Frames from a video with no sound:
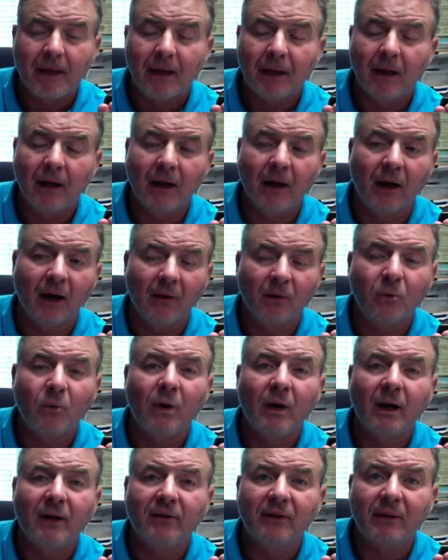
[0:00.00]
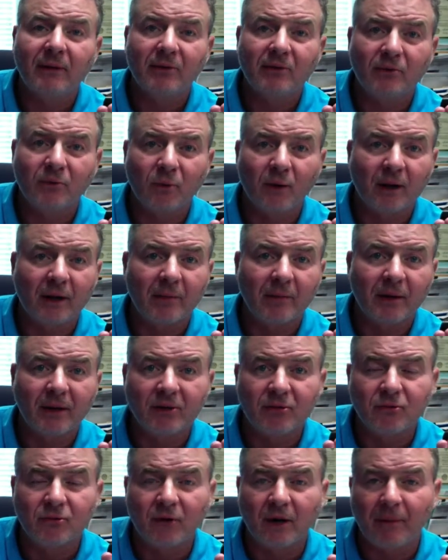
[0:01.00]
Otherwise, I would
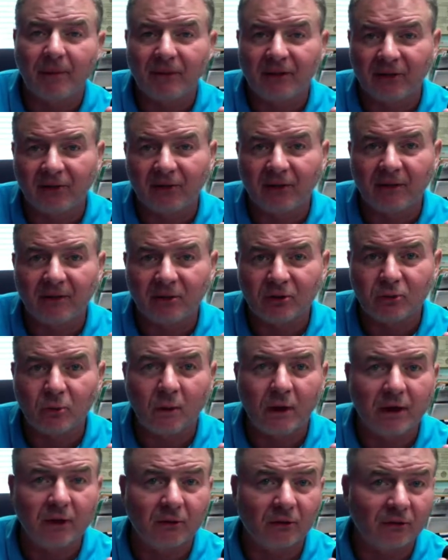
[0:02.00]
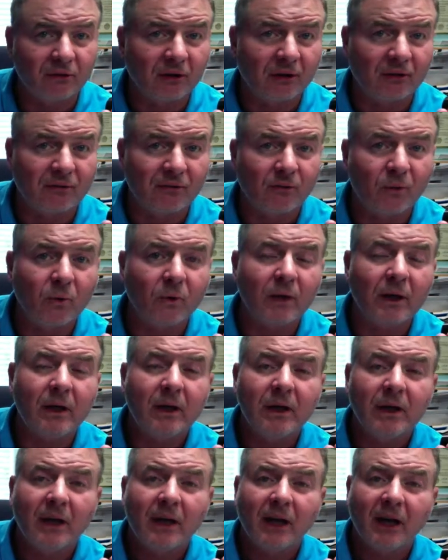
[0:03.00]
recommend you drop it to 720 or 640,
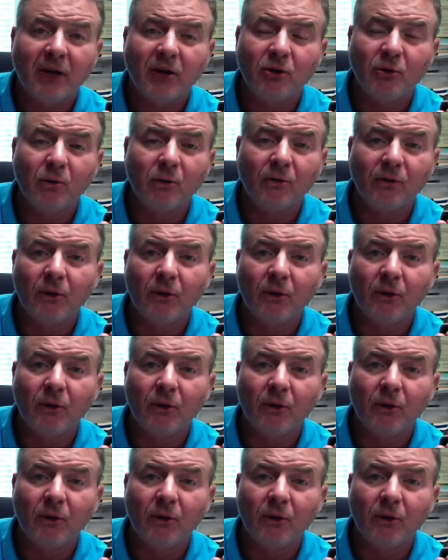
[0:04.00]
and you will